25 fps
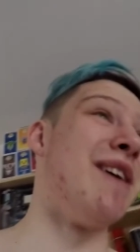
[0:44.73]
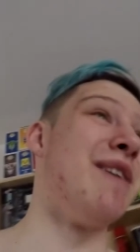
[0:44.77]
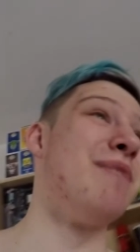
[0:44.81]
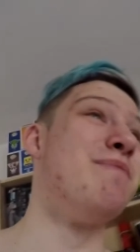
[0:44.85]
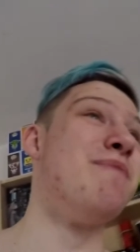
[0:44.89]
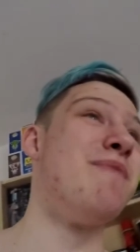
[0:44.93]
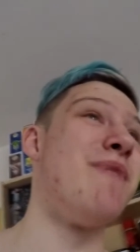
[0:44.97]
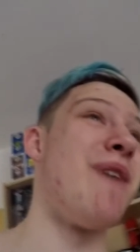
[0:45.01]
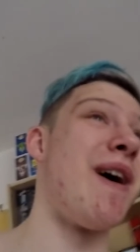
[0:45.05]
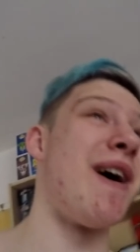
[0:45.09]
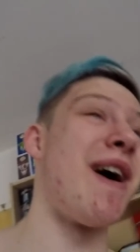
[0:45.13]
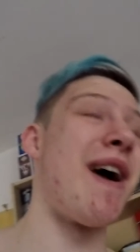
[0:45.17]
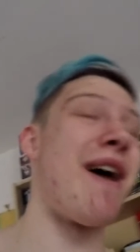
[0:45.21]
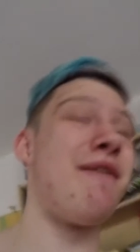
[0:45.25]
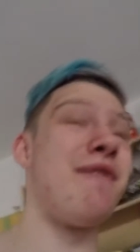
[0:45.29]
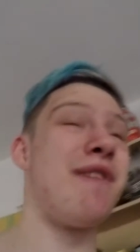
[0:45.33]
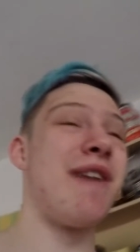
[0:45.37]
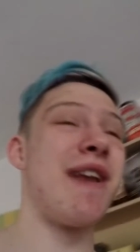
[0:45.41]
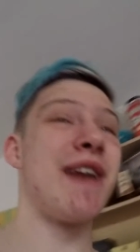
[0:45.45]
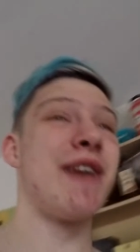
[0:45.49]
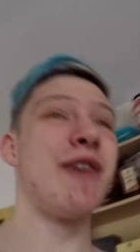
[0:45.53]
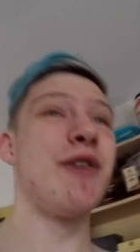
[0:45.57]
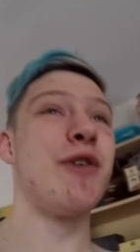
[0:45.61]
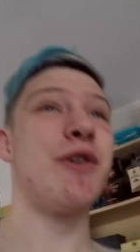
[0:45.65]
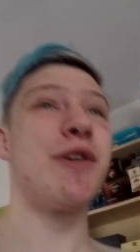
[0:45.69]
I'm, I
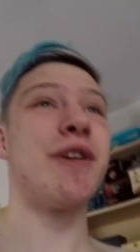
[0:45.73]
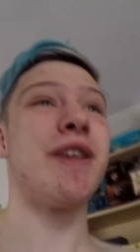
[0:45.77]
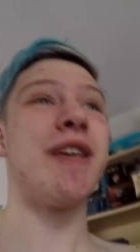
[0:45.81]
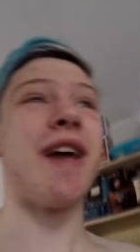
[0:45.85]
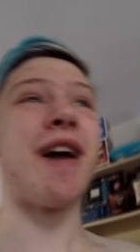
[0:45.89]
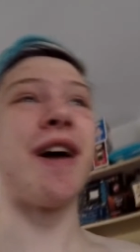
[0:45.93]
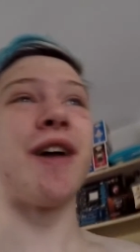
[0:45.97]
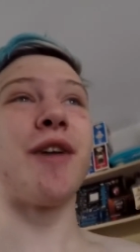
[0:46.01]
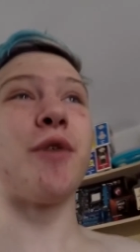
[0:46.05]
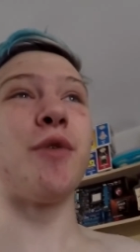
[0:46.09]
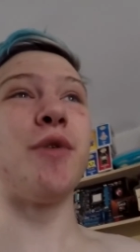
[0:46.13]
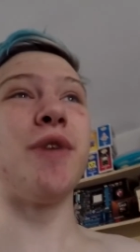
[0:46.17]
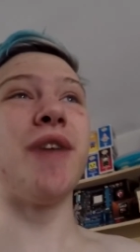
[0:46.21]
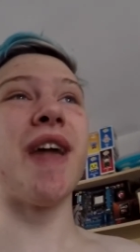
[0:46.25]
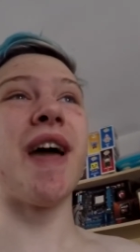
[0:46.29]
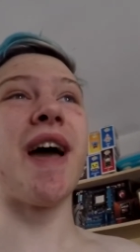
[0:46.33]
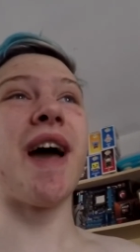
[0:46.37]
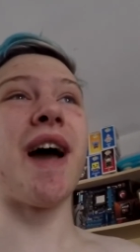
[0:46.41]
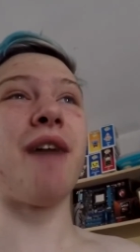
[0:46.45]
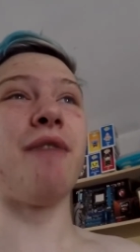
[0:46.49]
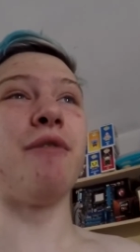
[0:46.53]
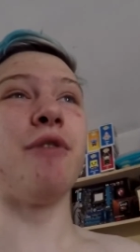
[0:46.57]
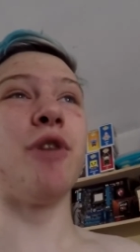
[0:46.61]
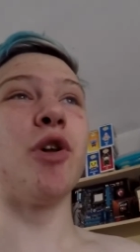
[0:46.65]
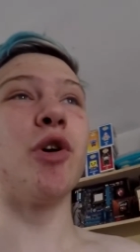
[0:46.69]
haven't had a look yet. I don't
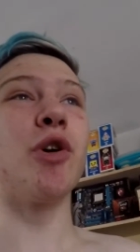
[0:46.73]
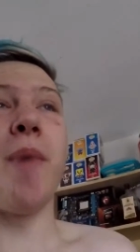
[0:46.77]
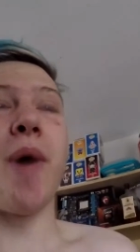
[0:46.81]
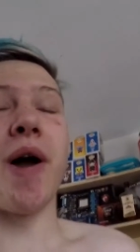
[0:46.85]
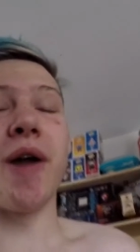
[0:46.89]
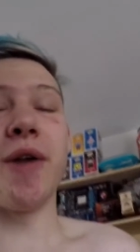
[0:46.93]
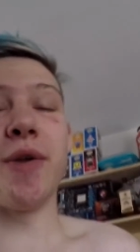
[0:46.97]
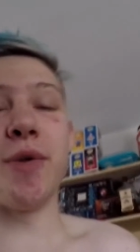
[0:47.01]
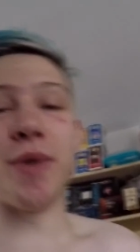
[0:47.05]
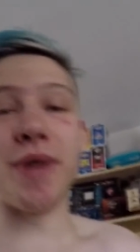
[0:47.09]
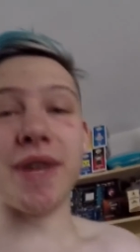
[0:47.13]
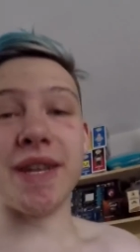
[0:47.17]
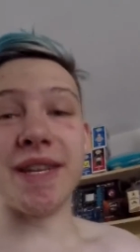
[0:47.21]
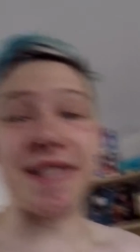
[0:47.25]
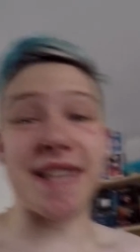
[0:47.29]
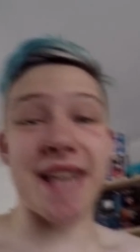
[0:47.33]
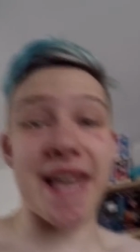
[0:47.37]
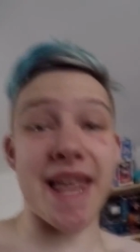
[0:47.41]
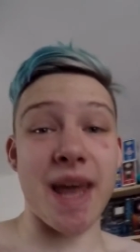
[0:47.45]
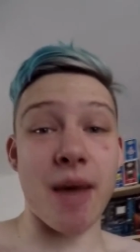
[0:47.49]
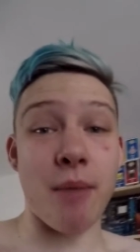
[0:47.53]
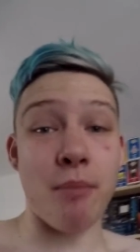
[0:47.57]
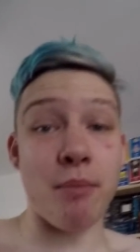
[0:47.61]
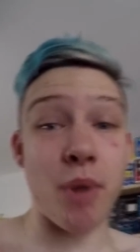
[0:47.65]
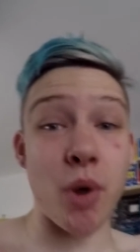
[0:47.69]
dare have a look, but I do need to
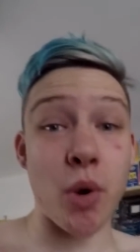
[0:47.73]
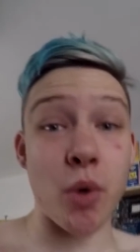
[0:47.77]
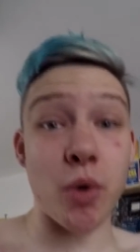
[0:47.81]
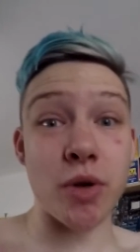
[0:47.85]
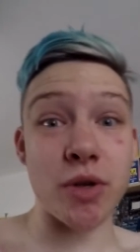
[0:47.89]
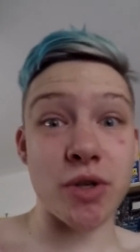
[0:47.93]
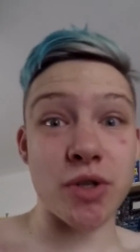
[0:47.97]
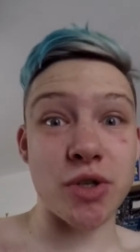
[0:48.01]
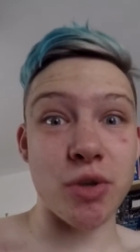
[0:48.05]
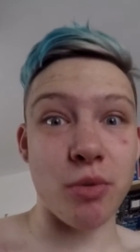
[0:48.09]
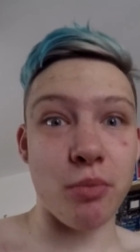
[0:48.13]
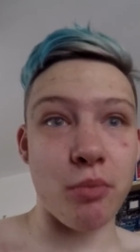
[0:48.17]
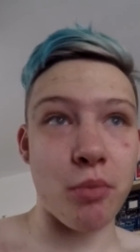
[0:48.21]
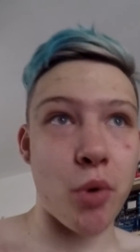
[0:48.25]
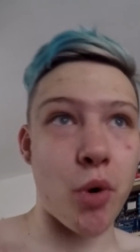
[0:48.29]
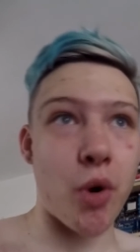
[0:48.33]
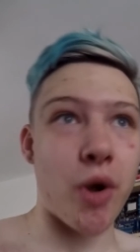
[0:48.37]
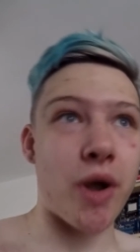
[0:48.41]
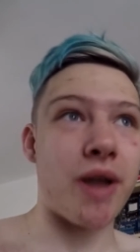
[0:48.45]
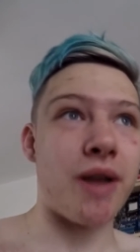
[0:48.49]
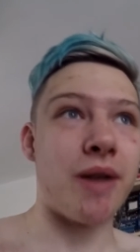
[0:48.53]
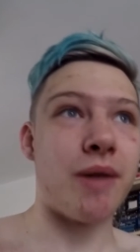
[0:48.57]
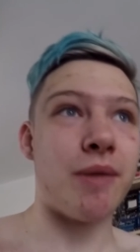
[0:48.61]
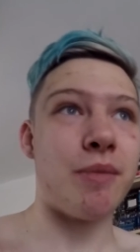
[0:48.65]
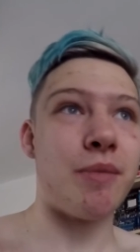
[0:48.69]
get that built at some
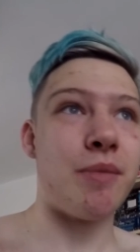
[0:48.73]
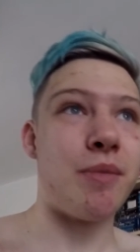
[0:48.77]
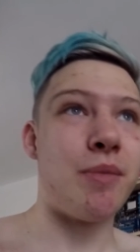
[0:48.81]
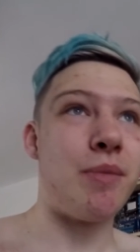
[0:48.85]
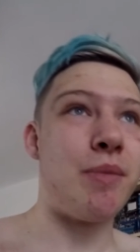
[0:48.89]
point,